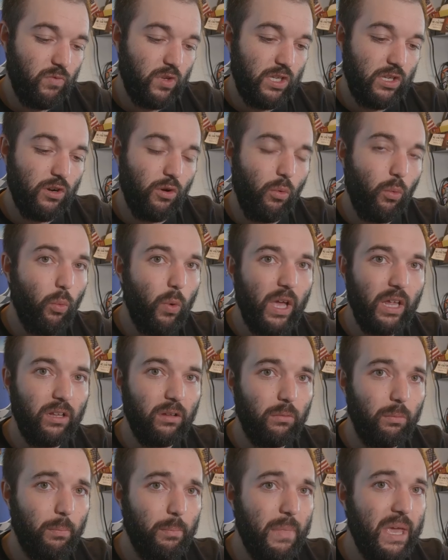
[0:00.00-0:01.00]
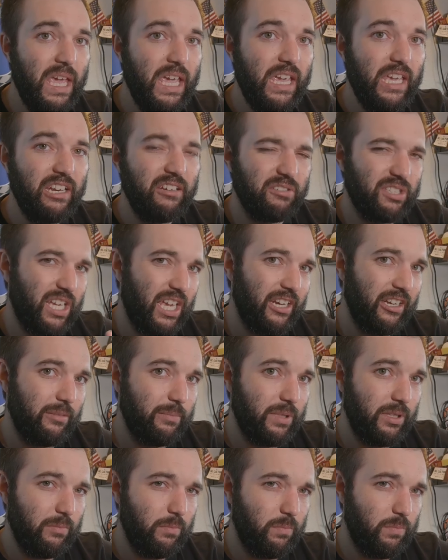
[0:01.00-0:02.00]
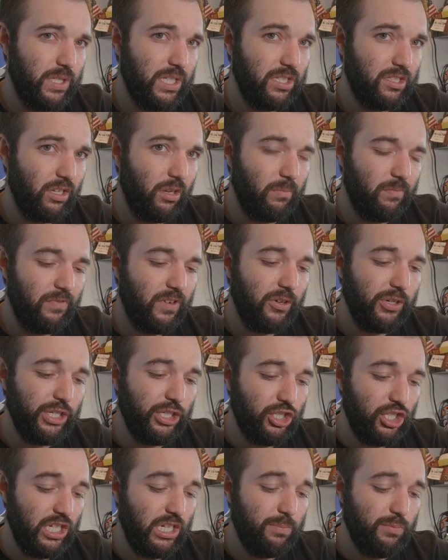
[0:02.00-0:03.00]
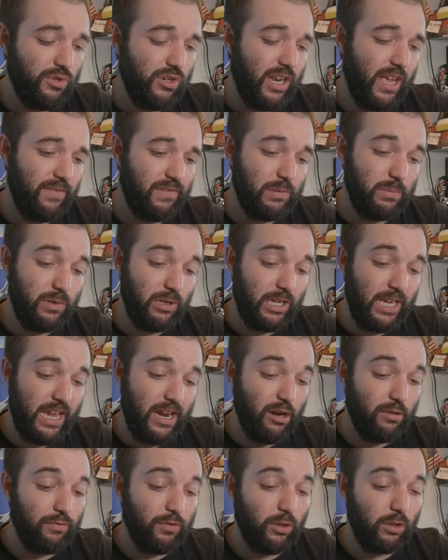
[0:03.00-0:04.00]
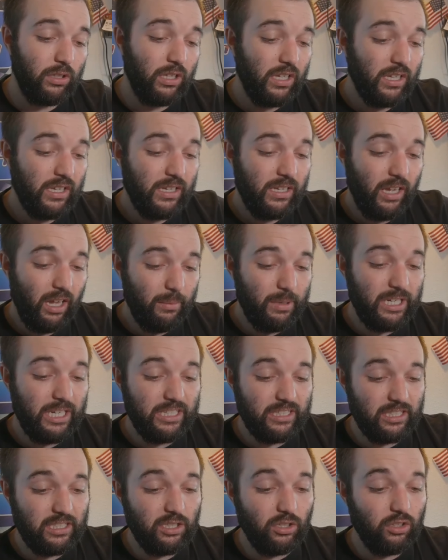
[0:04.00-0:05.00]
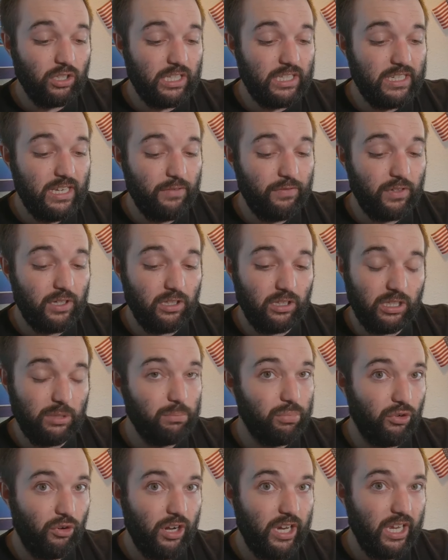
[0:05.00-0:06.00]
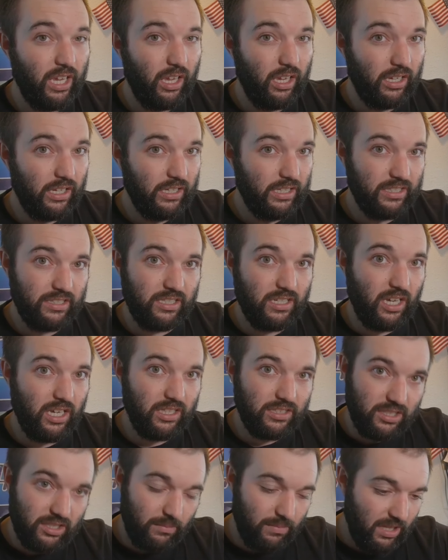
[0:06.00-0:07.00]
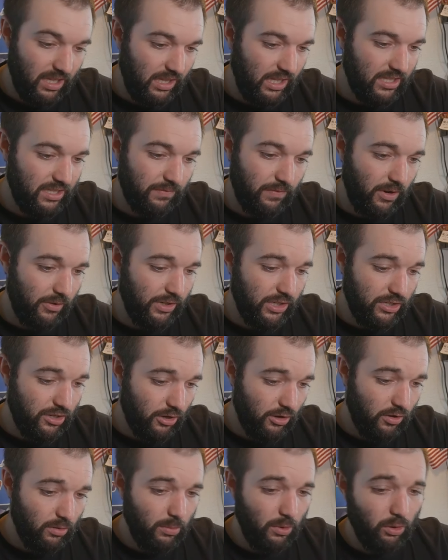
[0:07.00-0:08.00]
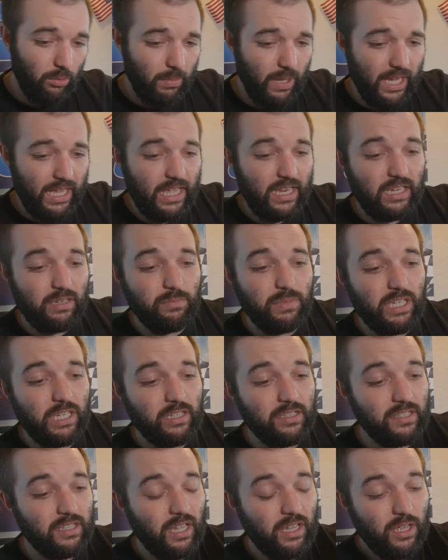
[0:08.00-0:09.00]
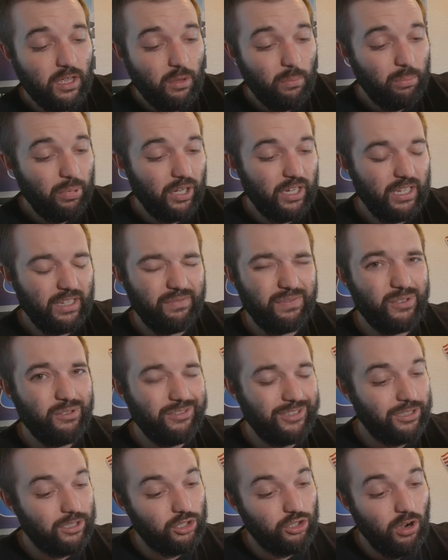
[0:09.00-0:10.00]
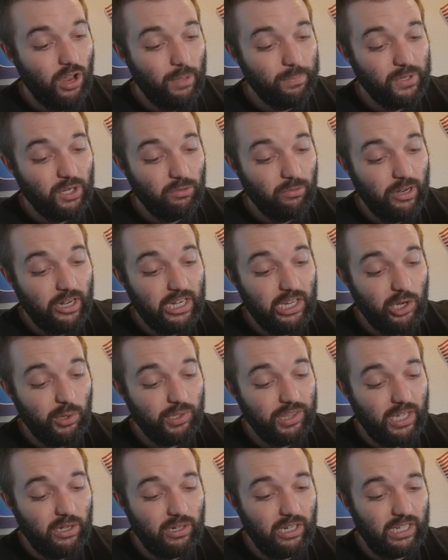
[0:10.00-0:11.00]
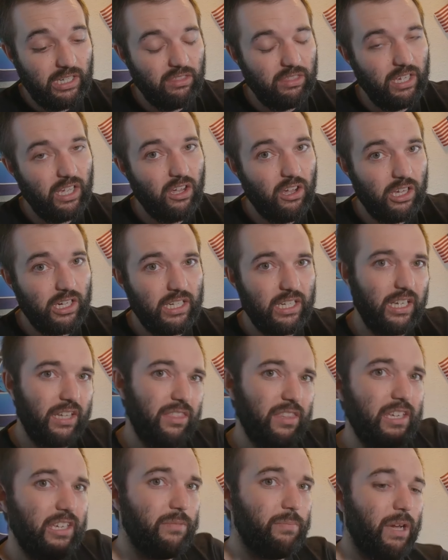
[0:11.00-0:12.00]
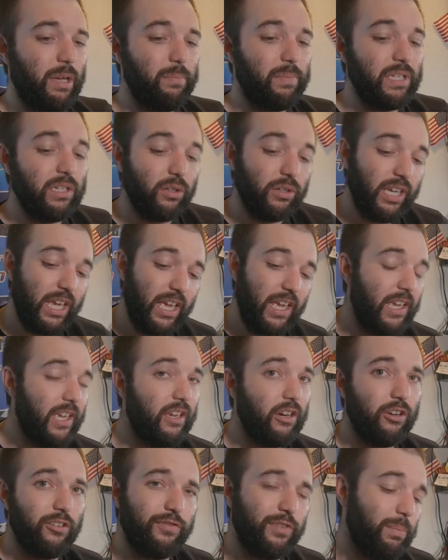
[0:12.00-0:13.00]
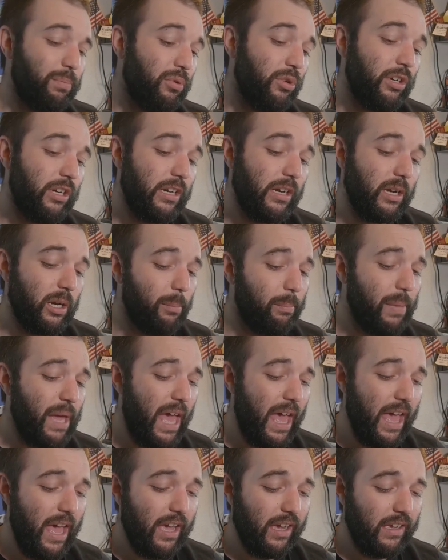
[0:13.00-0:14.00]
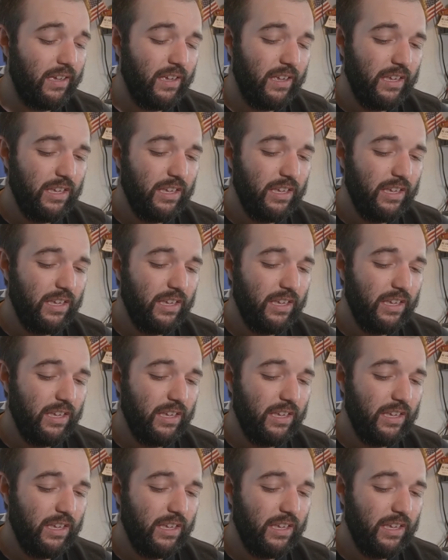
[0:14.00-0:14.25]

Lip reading: well made, and it was kind of going to be something very cheap and you have to be careful. I mean, it still can definitely break. It's not something that's very durable by any means, but if you drop your radio without anything on it, I think you might be okay. Or if you put it in a bag,